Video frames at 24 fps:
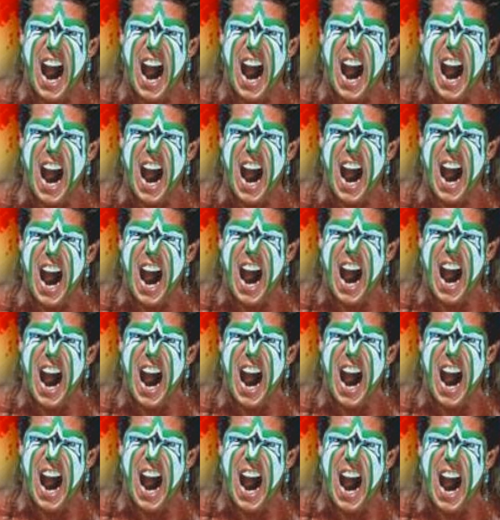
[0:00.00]
I think that's gonna be
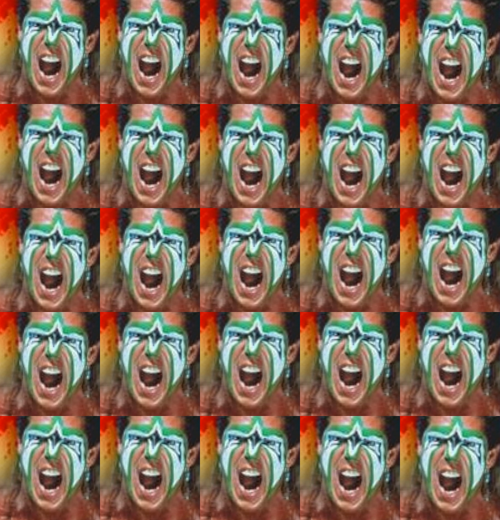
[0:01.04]
good. And if you
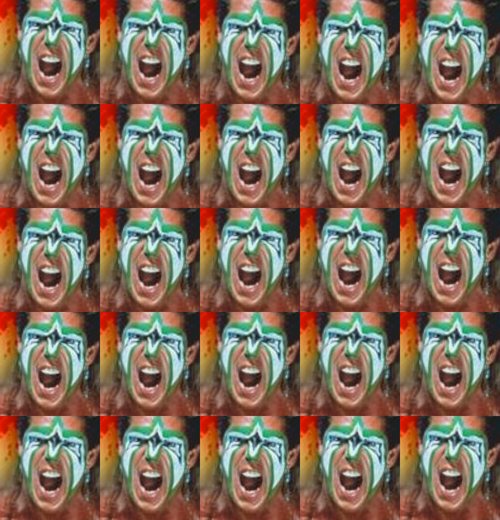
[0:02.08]
guys owe me
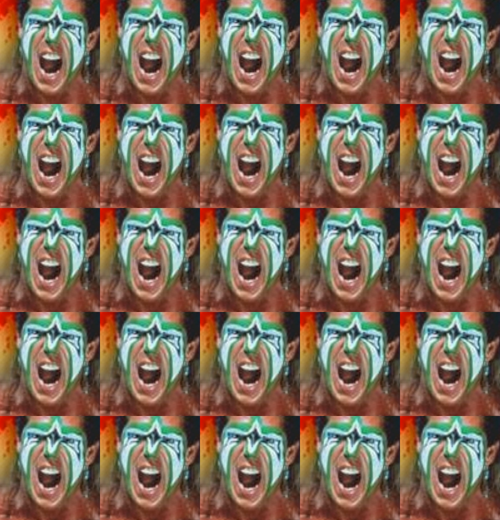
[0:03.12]
write-ups, I think I